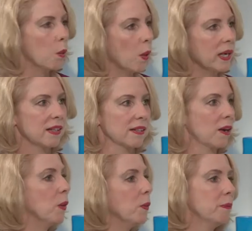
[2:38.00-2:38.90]
One is
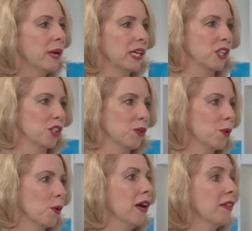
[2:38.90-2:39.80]
I want to make
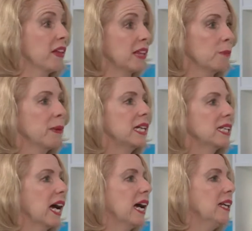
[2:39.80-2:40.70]
sure that they're
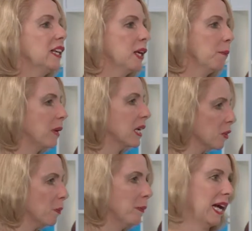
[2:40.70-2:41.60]
maintaining their
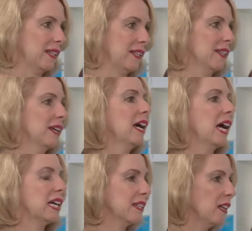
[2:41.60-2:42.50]
muscle mass
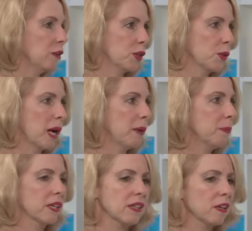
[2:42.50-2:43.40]
as they lose weight,
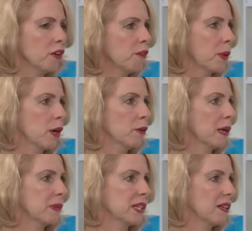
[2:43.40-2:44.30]
because a lot of
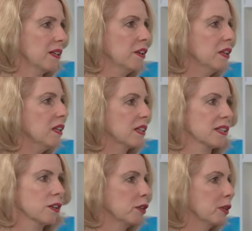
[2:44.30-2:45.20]
programs, you can
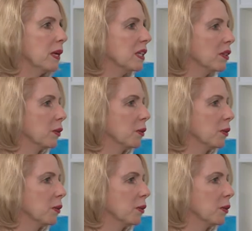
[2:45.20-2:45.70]
just lose muscle.